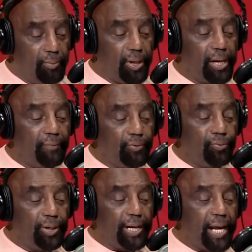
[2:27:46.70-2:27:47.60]
But
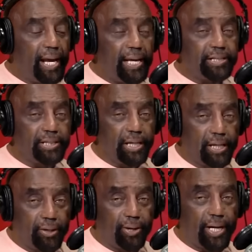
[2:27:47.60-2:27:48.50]
everyone that has
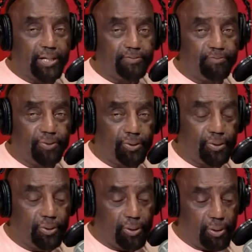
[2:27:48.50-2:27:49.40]
anger has
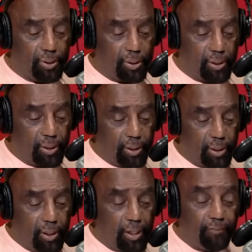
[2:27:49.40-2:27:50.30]
fear.
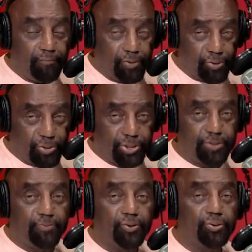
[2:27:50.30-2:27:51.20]
And fear is
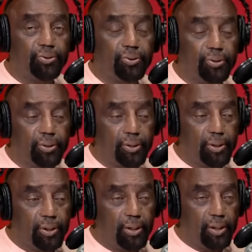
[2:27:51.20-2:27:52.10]
evil.
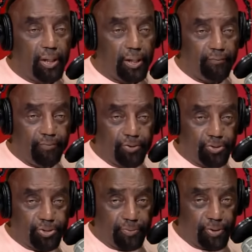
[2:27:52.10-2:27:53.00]
And fear
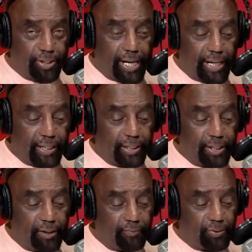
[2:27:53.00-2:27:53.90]
is of your daddy, the
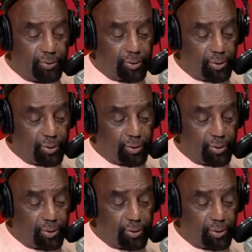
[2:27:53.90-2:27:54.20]
devil.